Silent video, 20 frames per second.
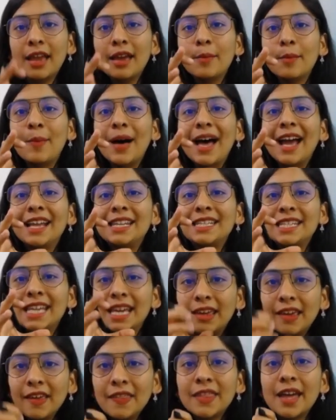by
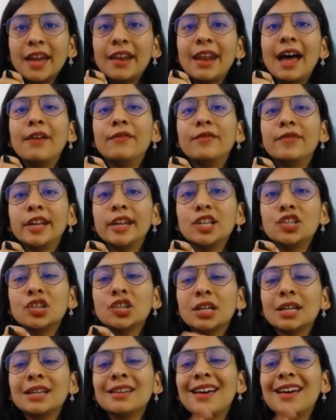taking their average,
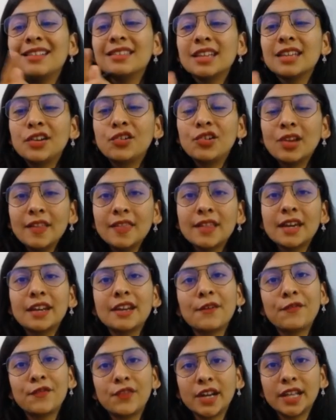considering the
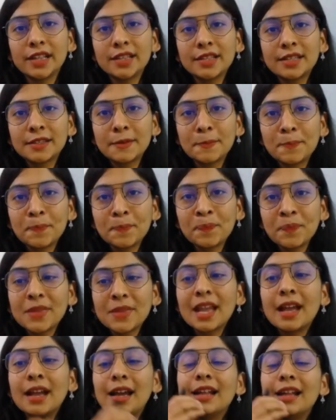reference,
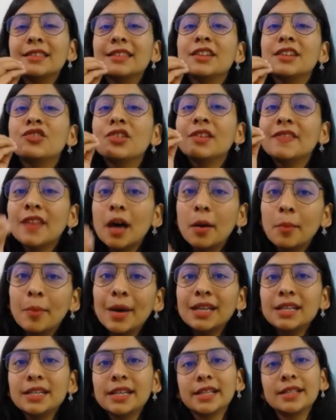considering the
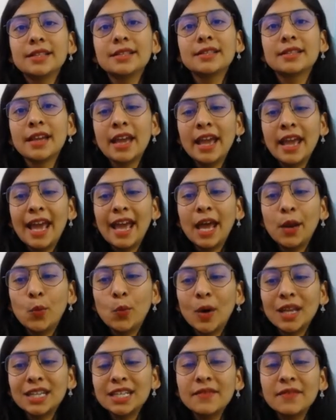abundance and
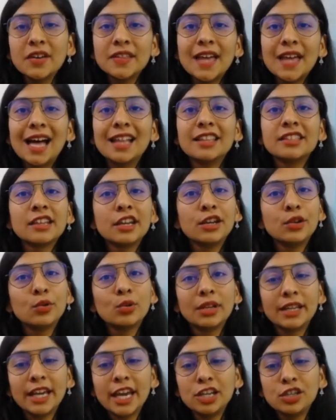whatever the answer you
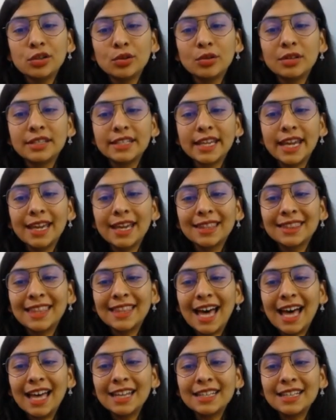will get, you will take
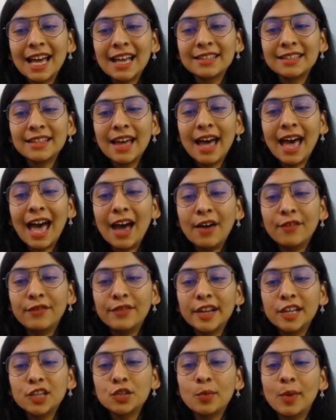that as the
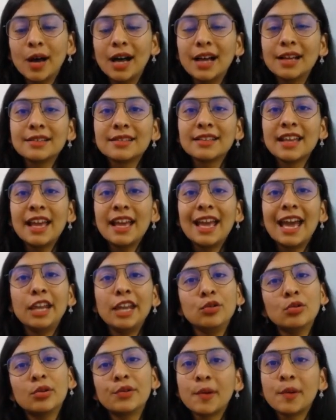average mass and
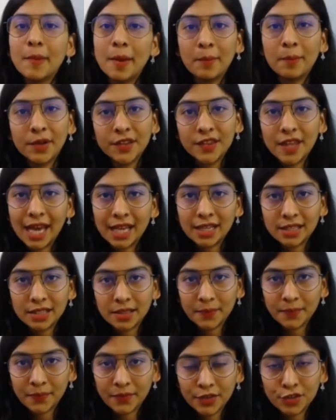you will remember that.
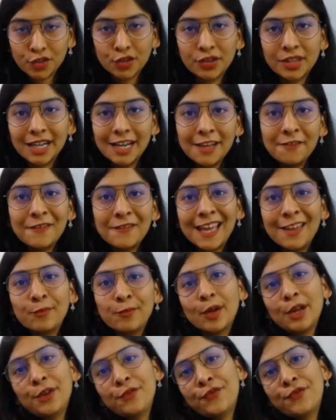So
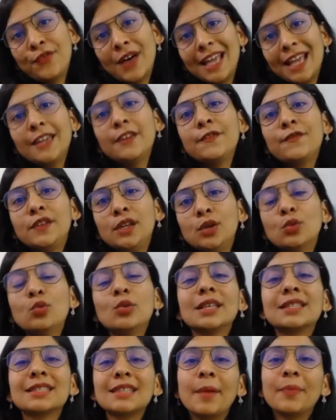35.5 U
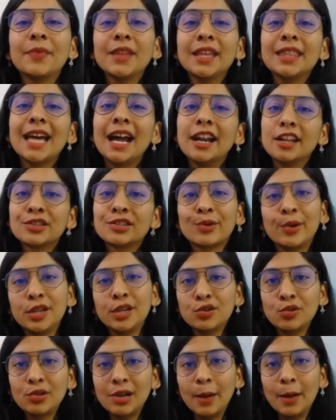is something that is going
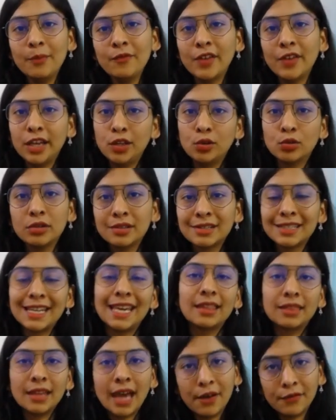to come when you will
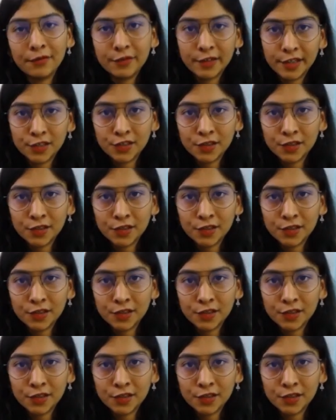take the average